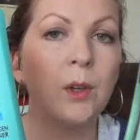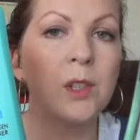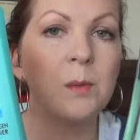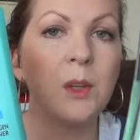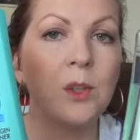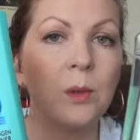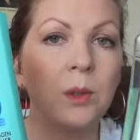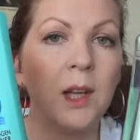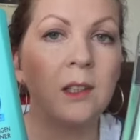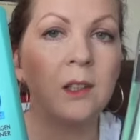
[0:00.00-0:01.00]
on
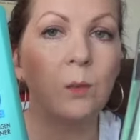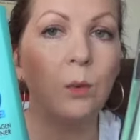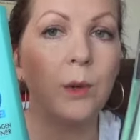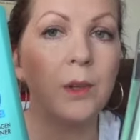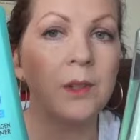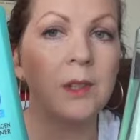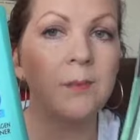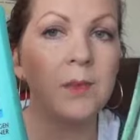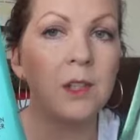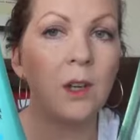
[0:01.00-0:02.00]
special at Woolworths,
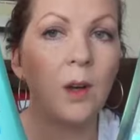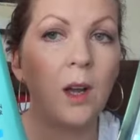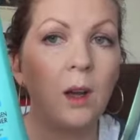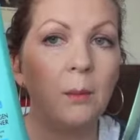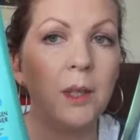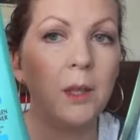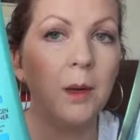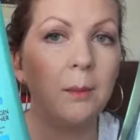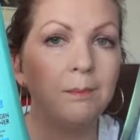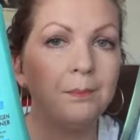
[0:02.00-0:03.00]
so I picked
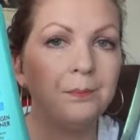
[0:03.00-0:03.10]
them up,